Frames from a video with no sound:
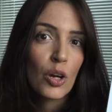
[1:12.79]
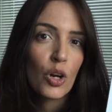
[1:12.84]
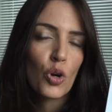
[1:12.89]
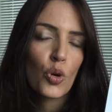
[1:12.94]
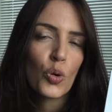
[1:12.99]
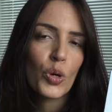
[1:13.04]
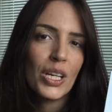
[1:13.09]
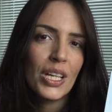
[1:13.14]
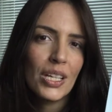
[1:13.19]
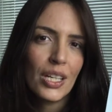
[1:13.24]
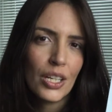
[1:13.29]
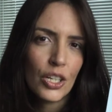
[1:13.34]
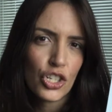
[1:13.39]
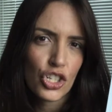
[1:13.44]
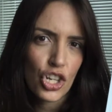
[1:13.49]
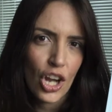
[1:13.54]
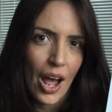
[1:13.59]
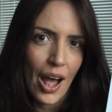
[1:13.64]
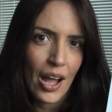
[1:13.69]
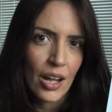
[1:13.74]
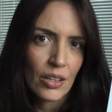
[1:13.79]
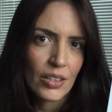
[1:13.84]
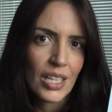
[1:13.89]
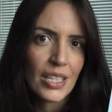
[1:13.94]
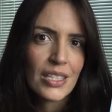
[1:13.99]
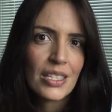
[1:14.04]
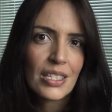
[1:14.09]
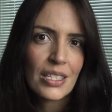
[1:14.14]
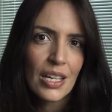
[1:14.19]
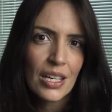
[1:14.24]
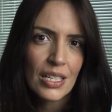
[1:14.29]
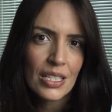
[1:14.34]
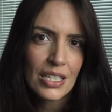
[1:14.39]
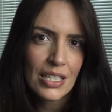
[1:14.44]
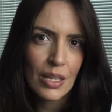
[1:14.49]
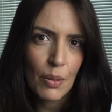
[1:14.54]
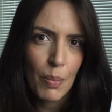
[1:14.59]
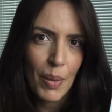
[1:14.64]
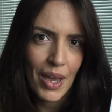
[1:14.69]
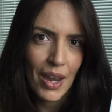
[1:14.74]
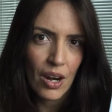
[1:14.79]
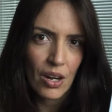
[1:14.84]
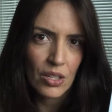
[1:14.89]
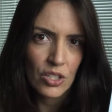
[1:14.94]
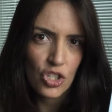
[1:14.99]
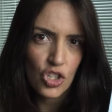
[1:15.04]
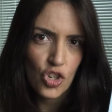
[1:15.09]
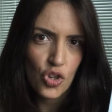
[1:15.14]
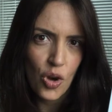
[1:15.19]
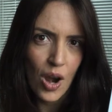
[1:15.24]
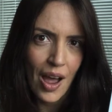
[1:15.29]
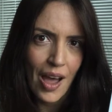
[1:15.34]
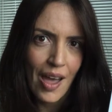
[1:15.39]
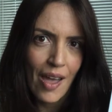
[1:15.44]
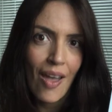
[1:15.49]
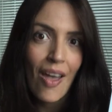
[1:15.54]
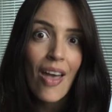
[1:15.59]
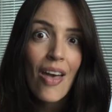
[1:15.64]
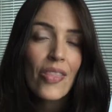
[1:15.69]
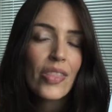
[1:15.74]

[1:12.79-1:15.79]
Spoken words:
greedy child that sucks the parents dry,